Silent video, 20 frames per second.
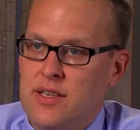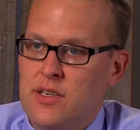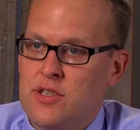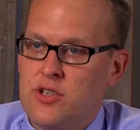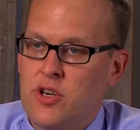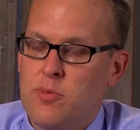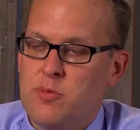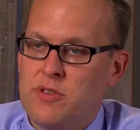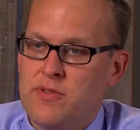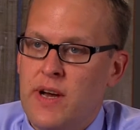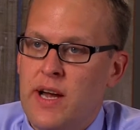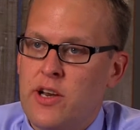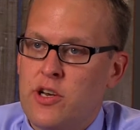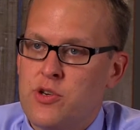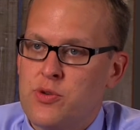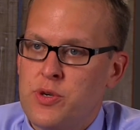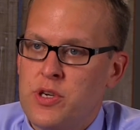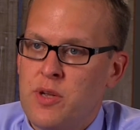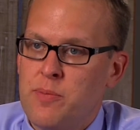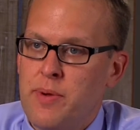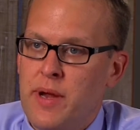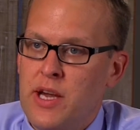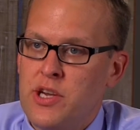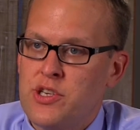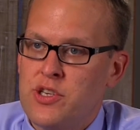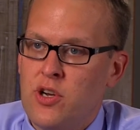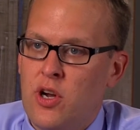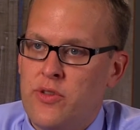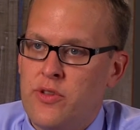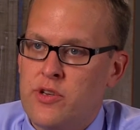in terms of how to treat a
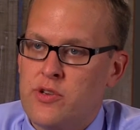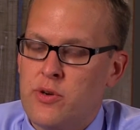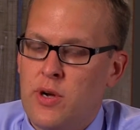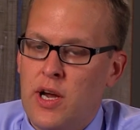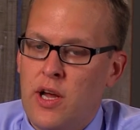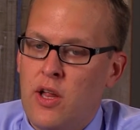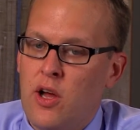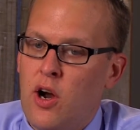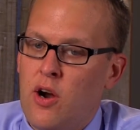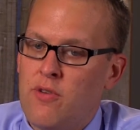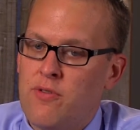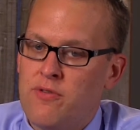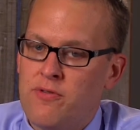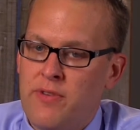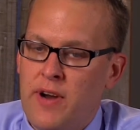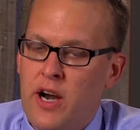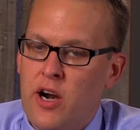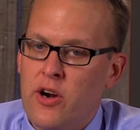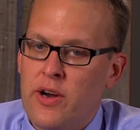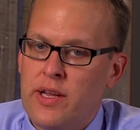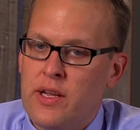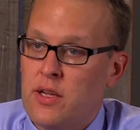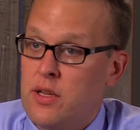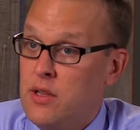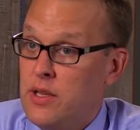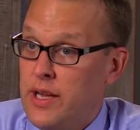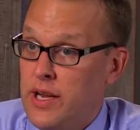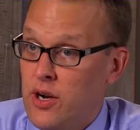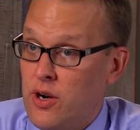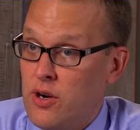patient on the trial are very
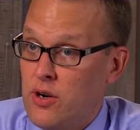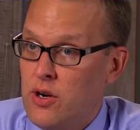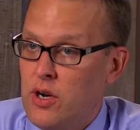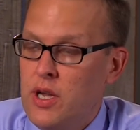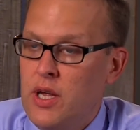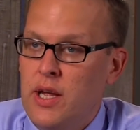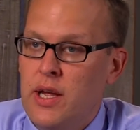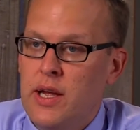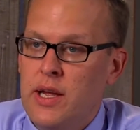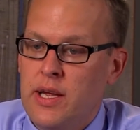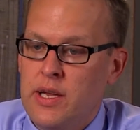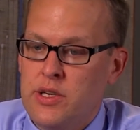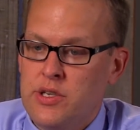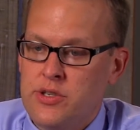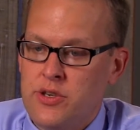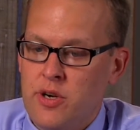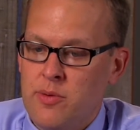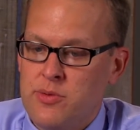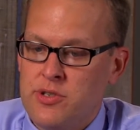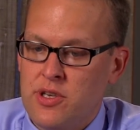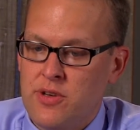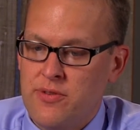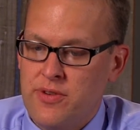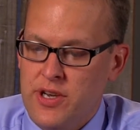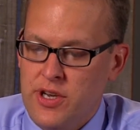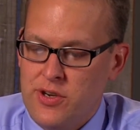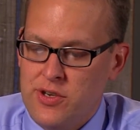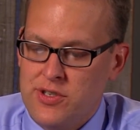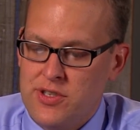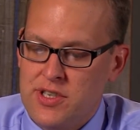clear in terms of
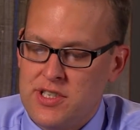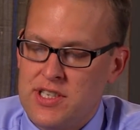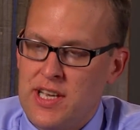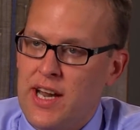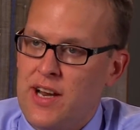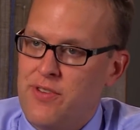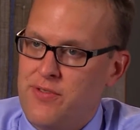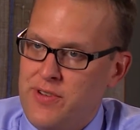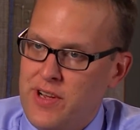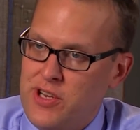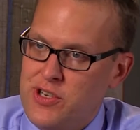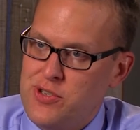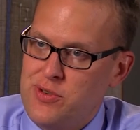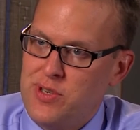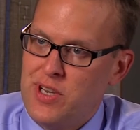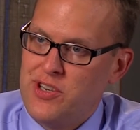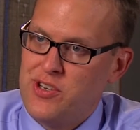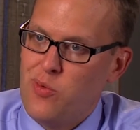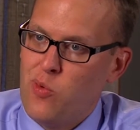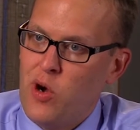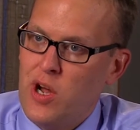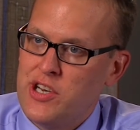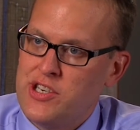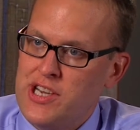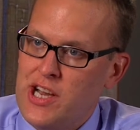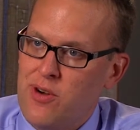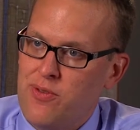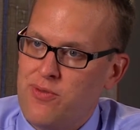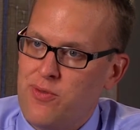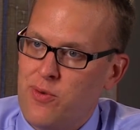here's the side effects you need to watch
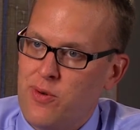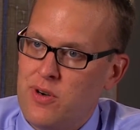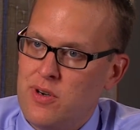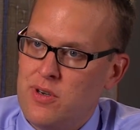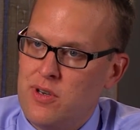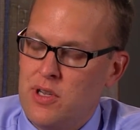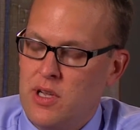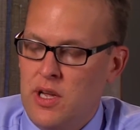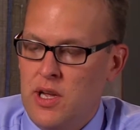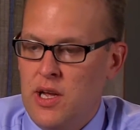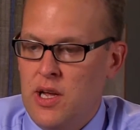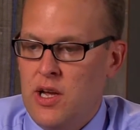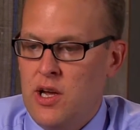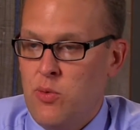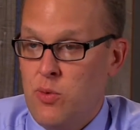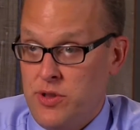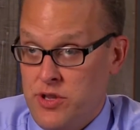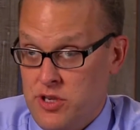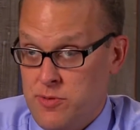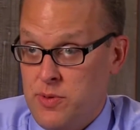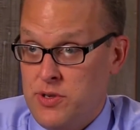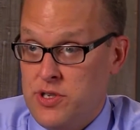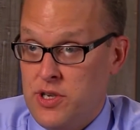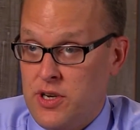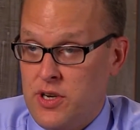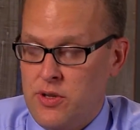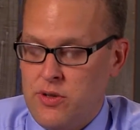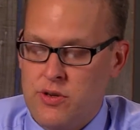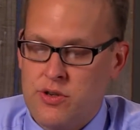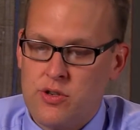out for with this
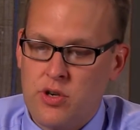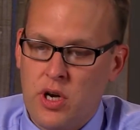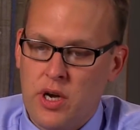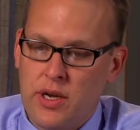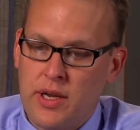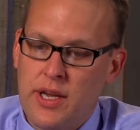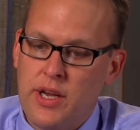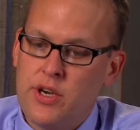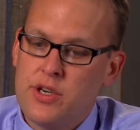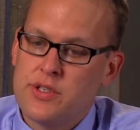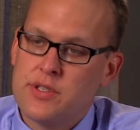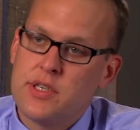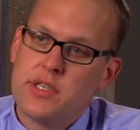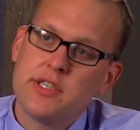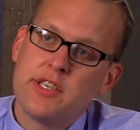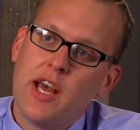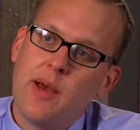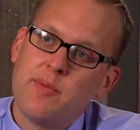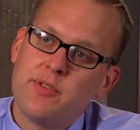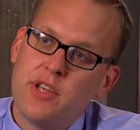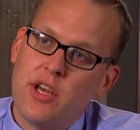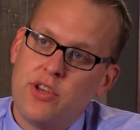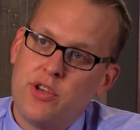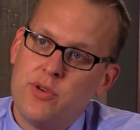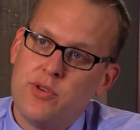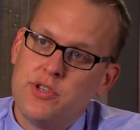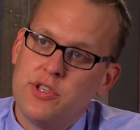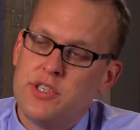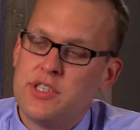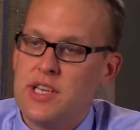particular drug, here's the steps that
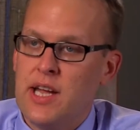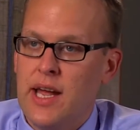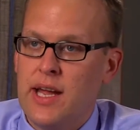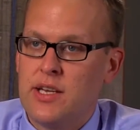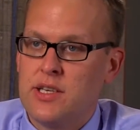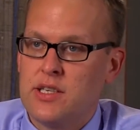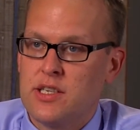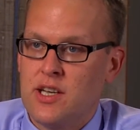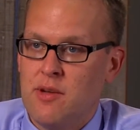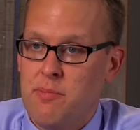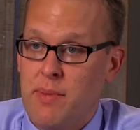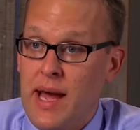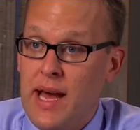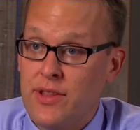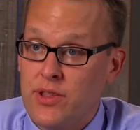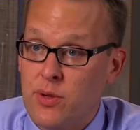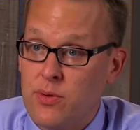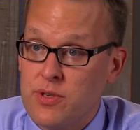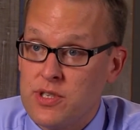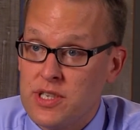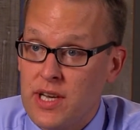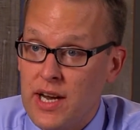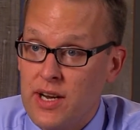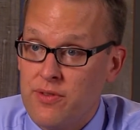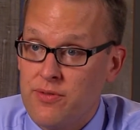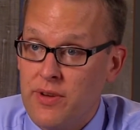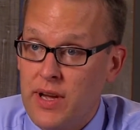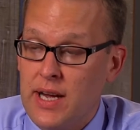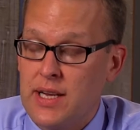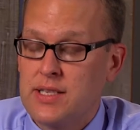you should take to combat those side
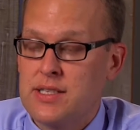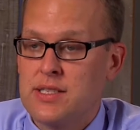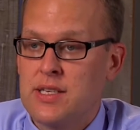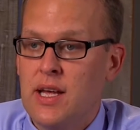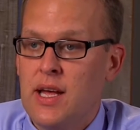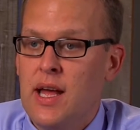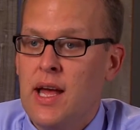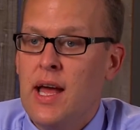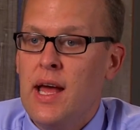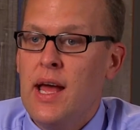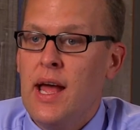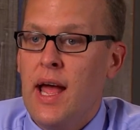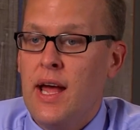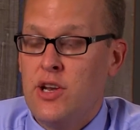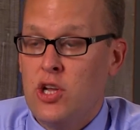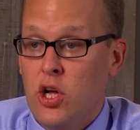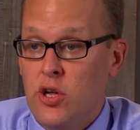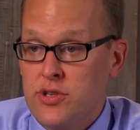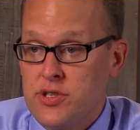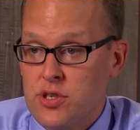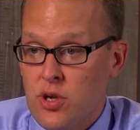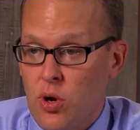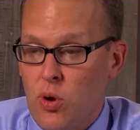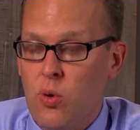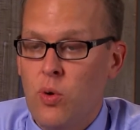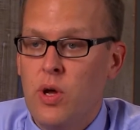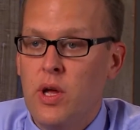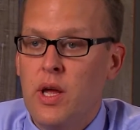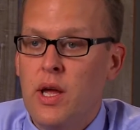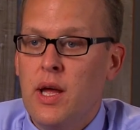effects. And
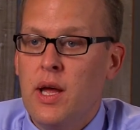also,